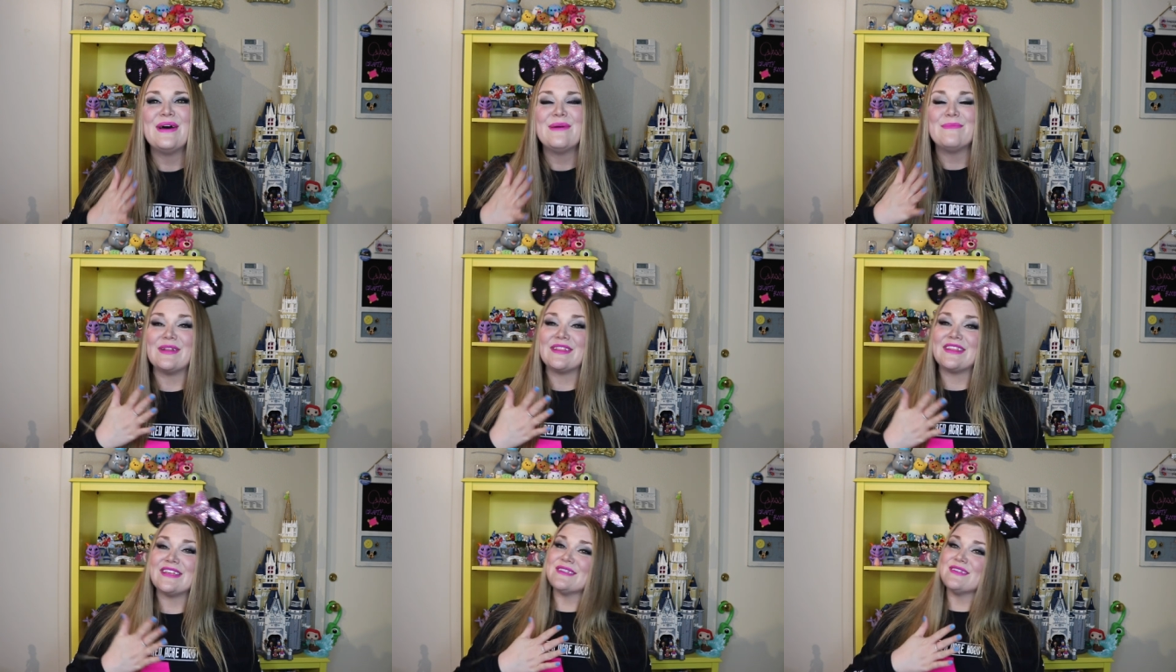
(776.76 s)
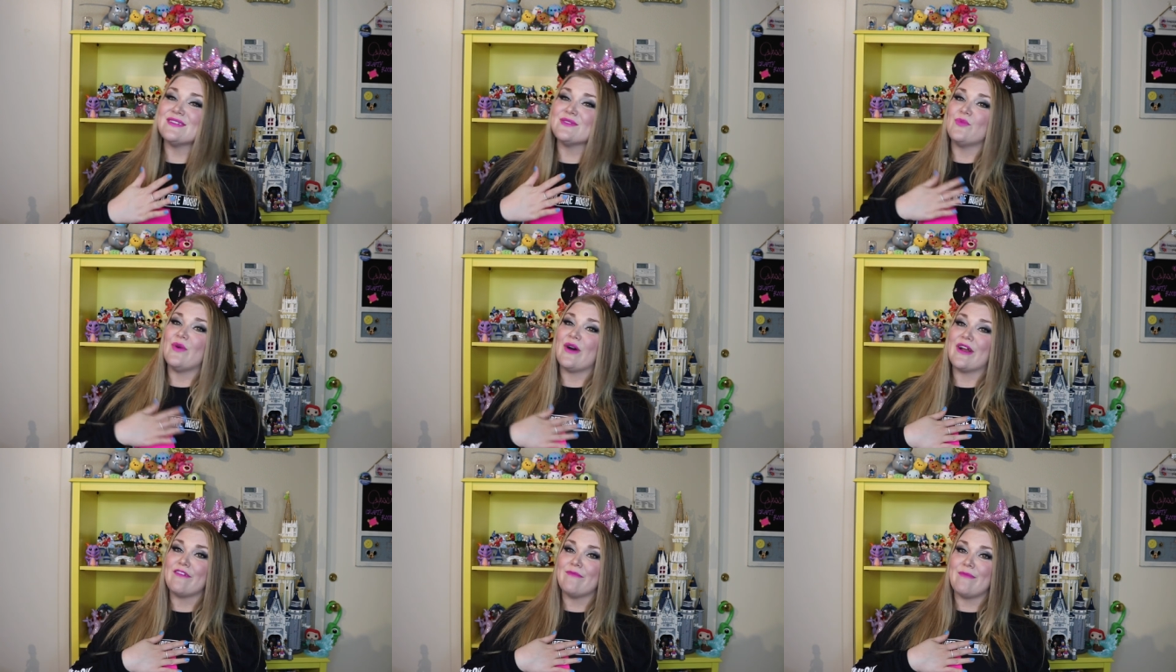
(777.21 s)
But this is
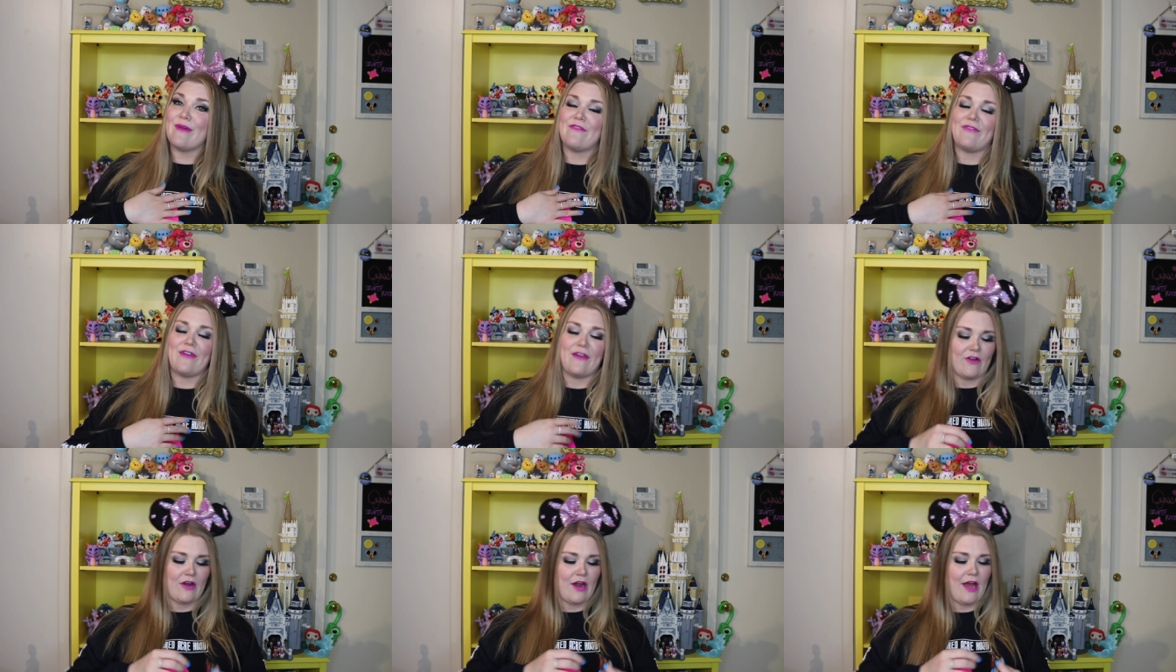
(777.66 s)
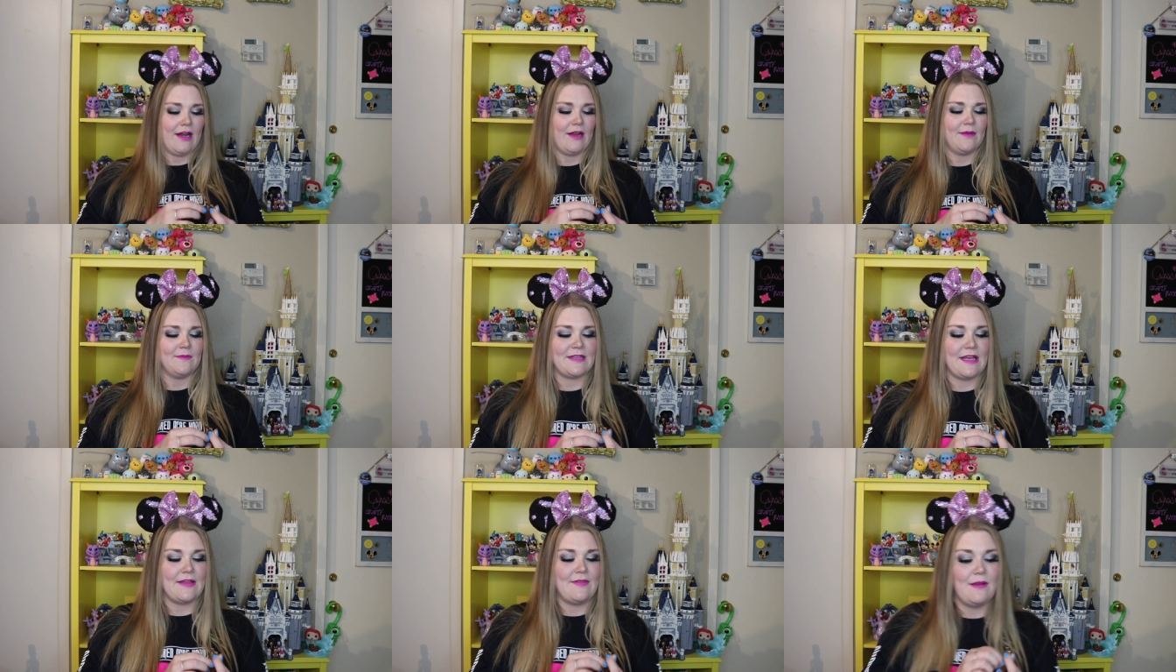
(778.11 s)
one of my favorite
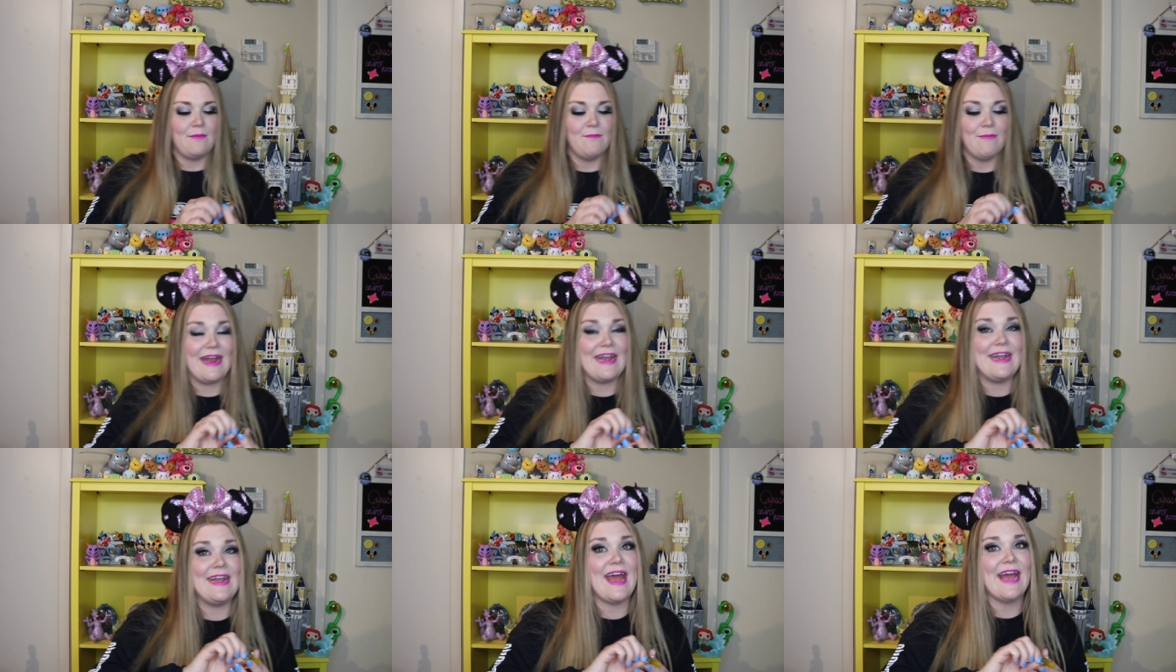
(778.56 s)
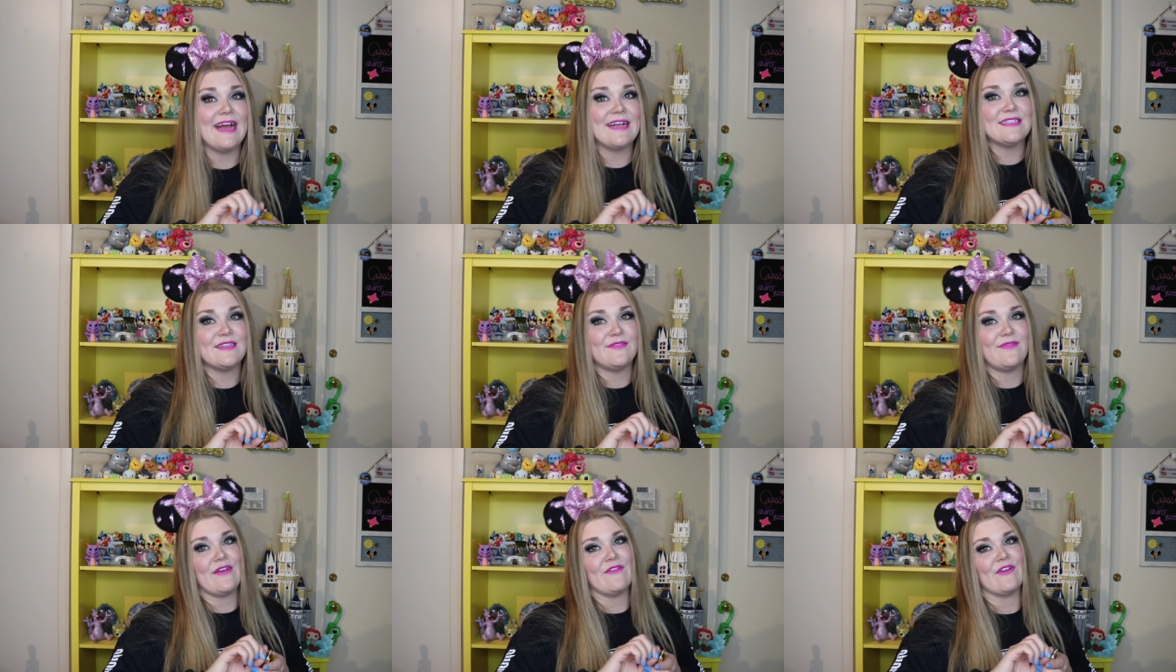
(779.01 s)
items. And then my
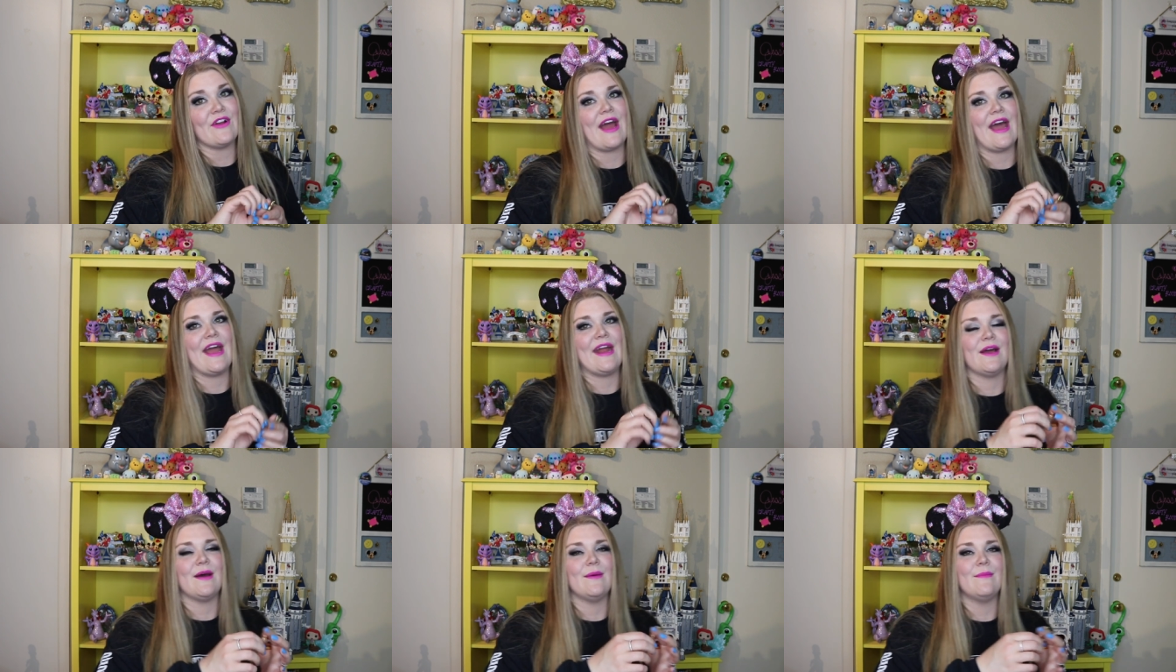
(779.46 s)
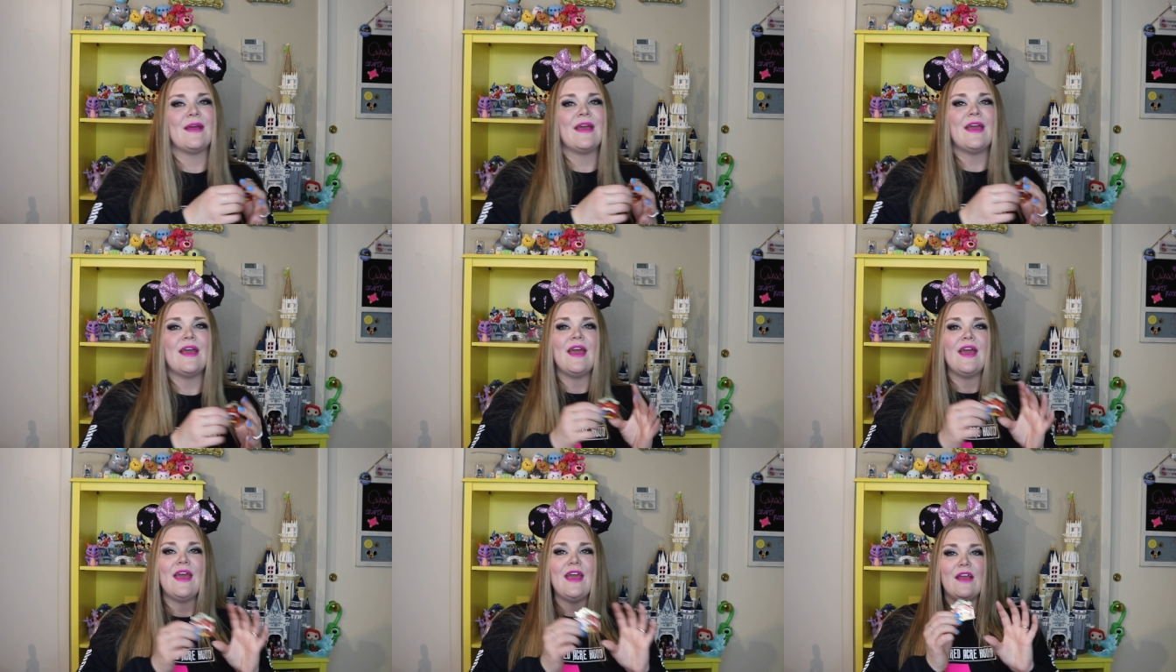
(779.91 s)
next favorite item,
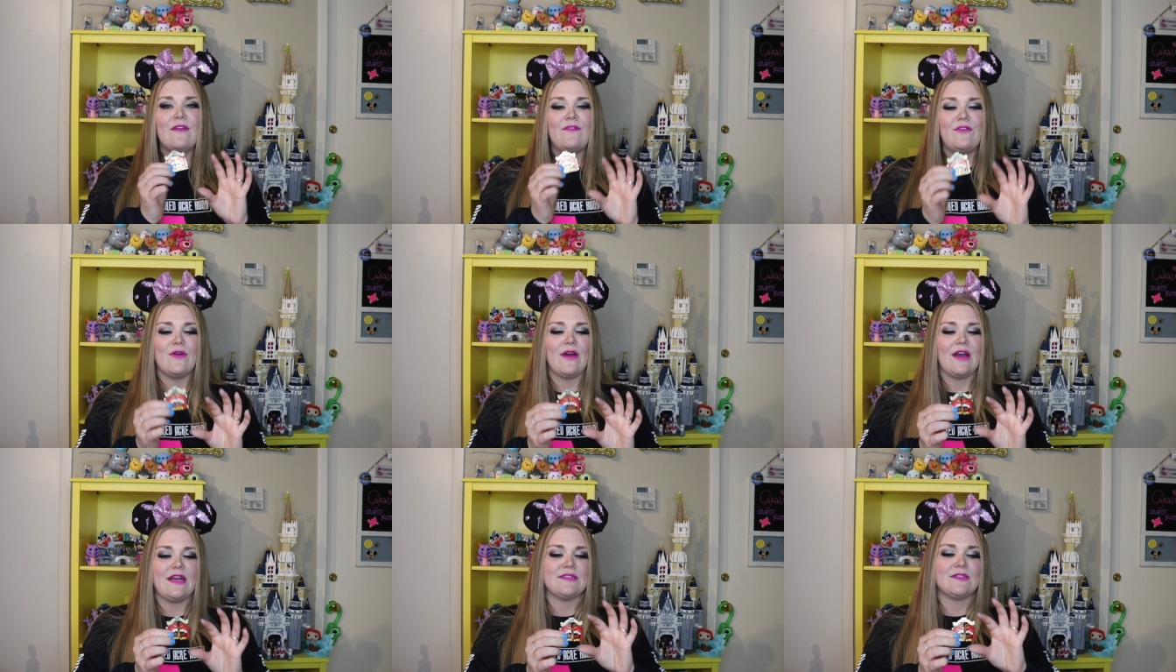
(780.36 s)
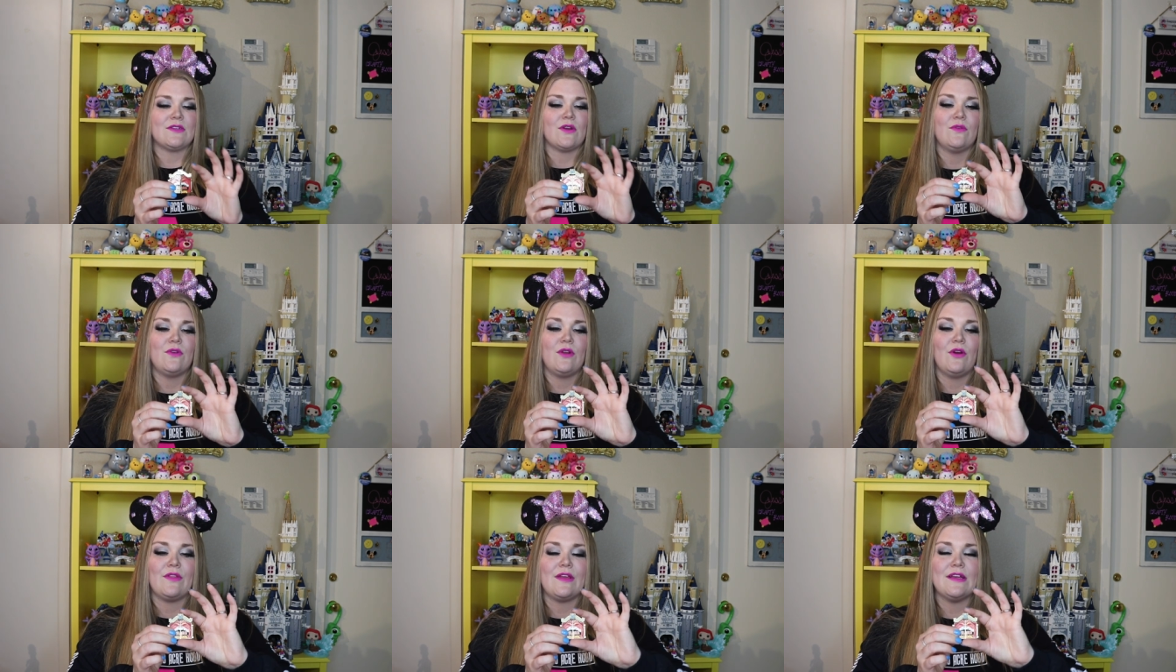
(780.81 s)
if you guys
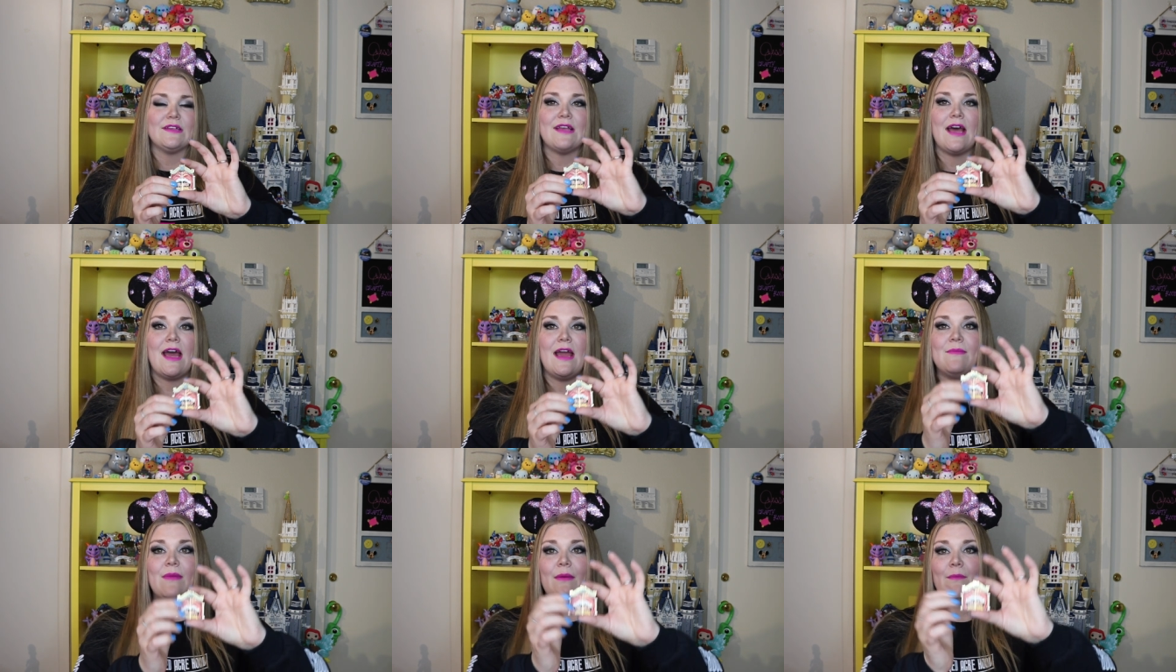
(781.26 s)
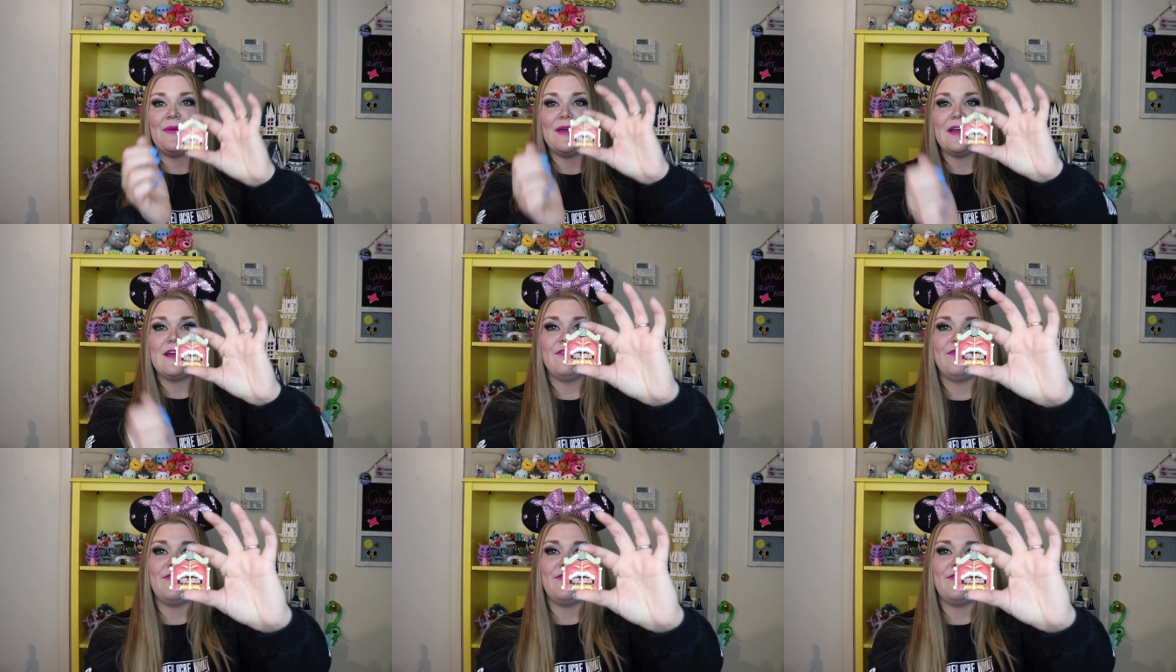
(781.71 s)
don't know this, I'm a big